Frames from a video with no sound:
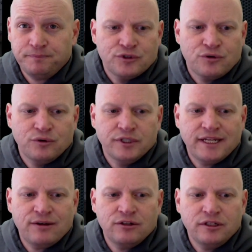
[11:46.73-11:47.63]

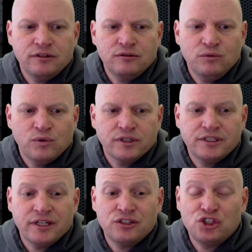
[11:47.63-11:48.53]
Scrolling down a little where it
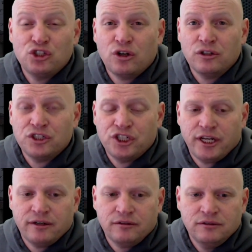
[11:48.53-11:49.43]
says start
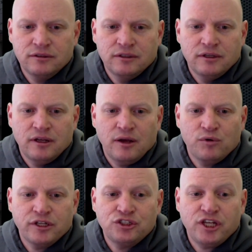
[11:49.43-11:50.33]
channel, I
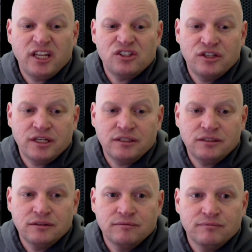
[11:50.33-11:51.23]
want to change
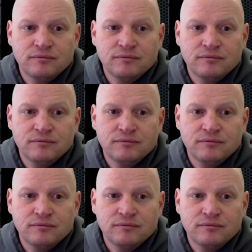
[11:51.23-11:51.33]
this.